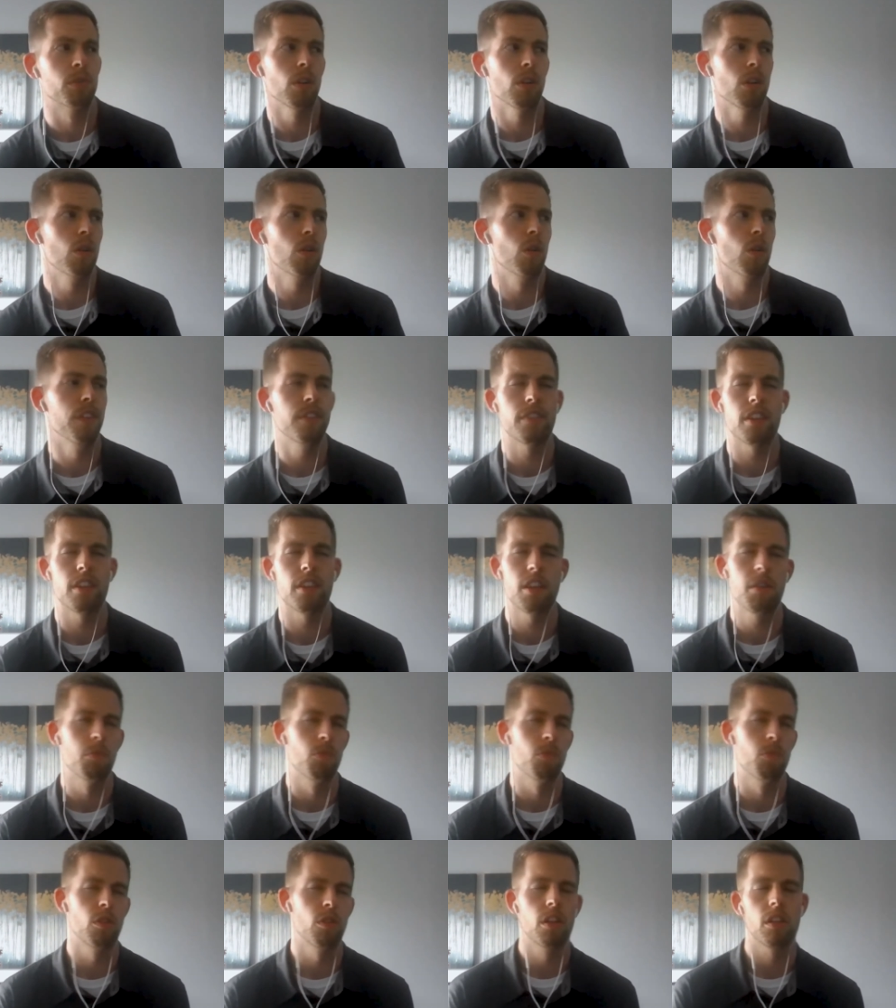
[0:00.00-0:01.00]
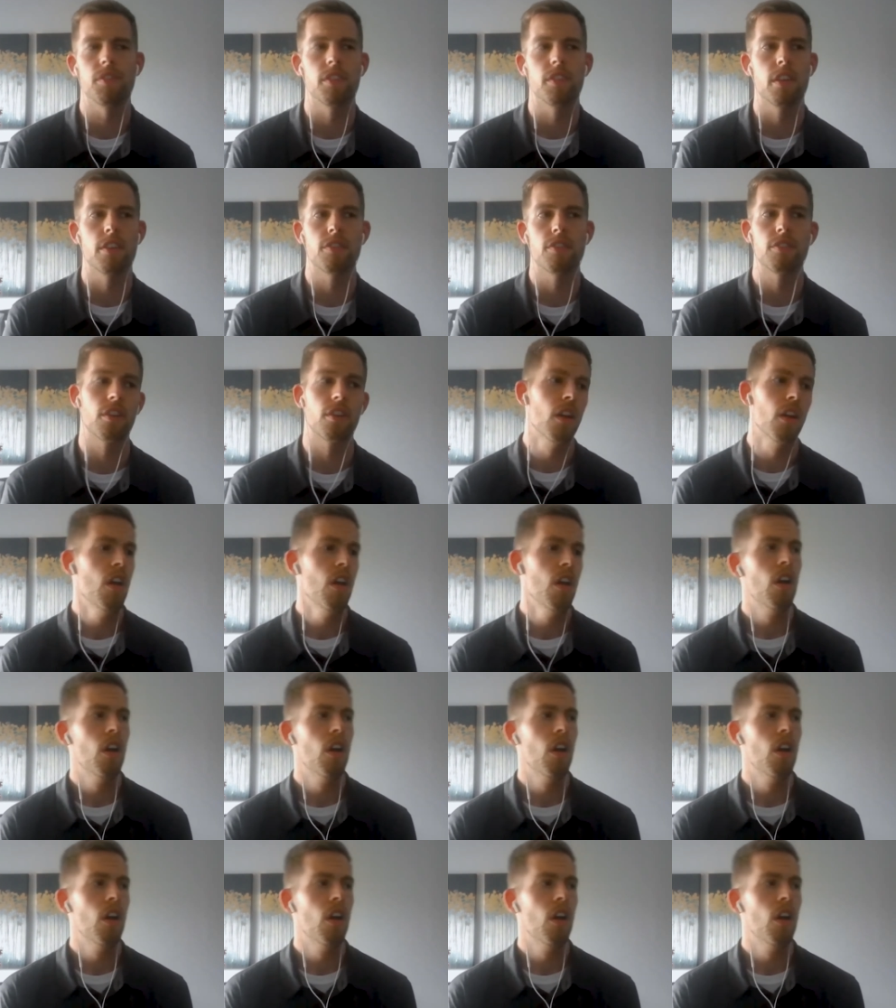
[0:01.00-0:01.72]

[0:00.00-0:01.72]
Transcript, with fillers: or oh, this team really loves this, or